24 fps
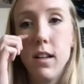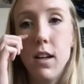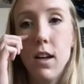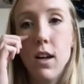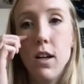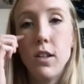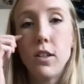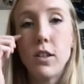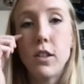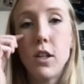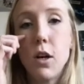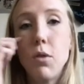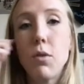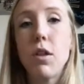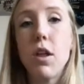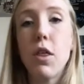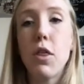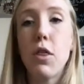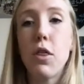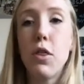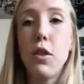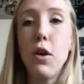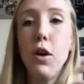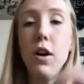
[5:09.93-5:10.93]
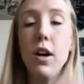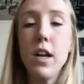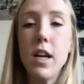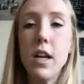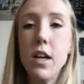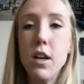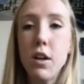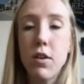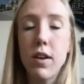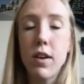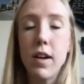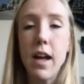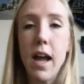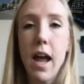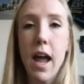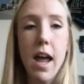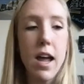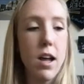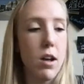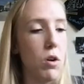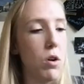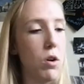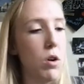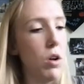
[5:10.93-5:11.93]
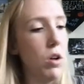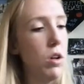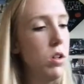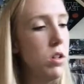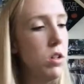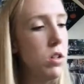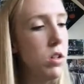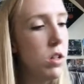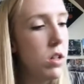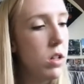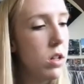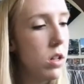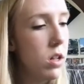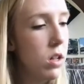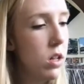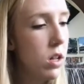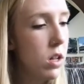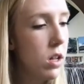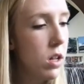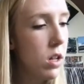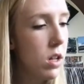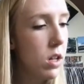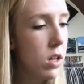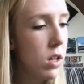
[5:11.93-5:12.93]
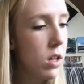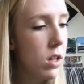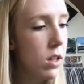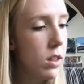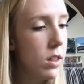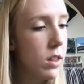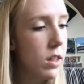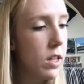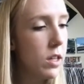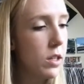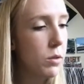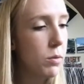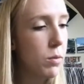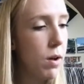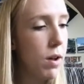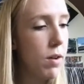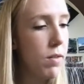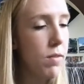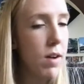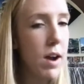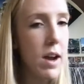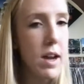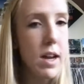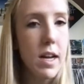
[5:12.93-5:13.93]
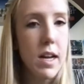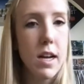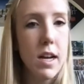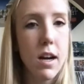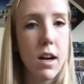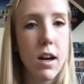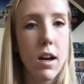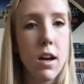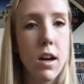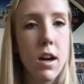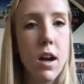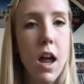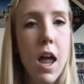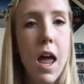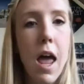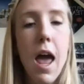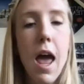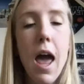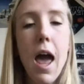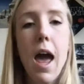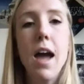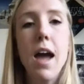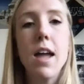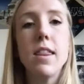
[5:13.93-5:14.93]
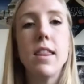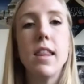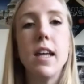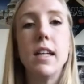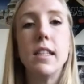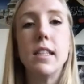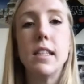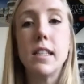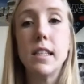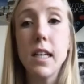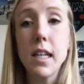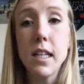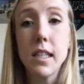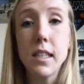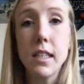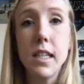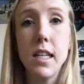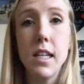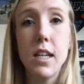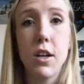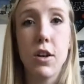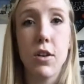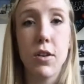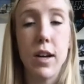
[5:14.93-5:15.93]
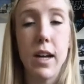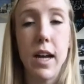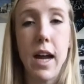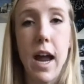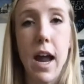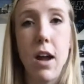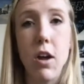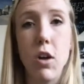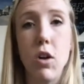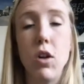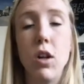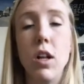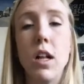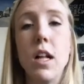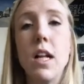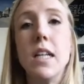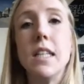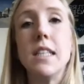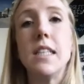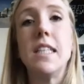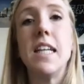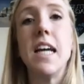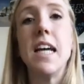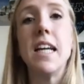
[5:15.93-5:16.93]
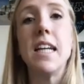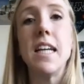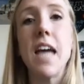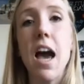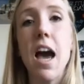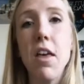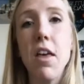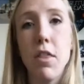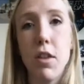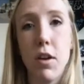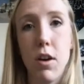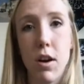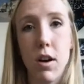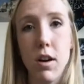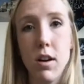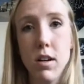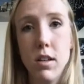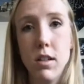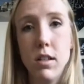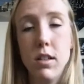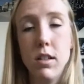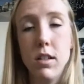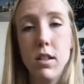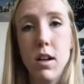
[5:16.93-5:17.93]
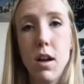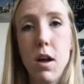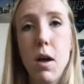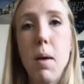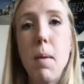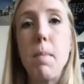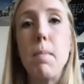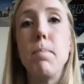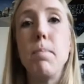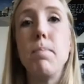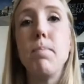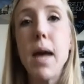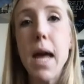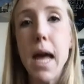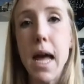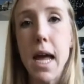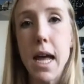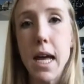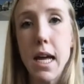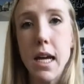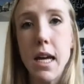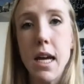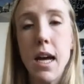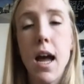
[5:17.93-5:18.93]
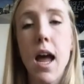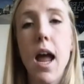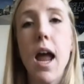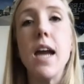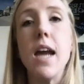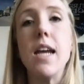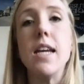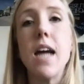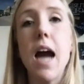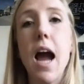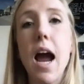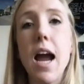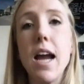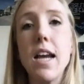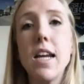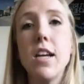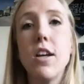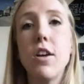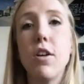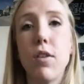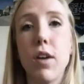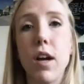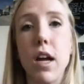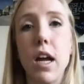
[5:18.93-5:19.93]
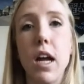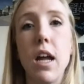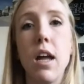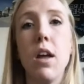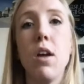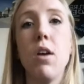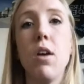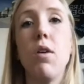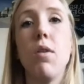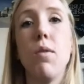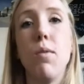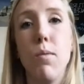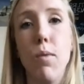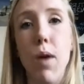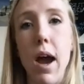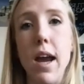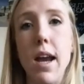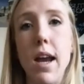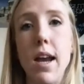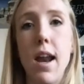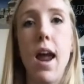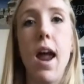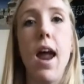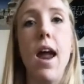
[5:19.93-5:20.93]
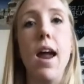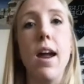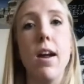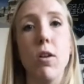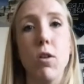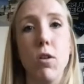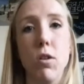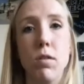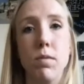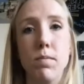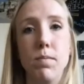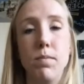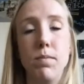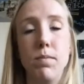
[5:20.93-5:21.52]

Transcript: So the 30-degree angle, this one right here, and the 60-degree angle together make a 90-degree right angle.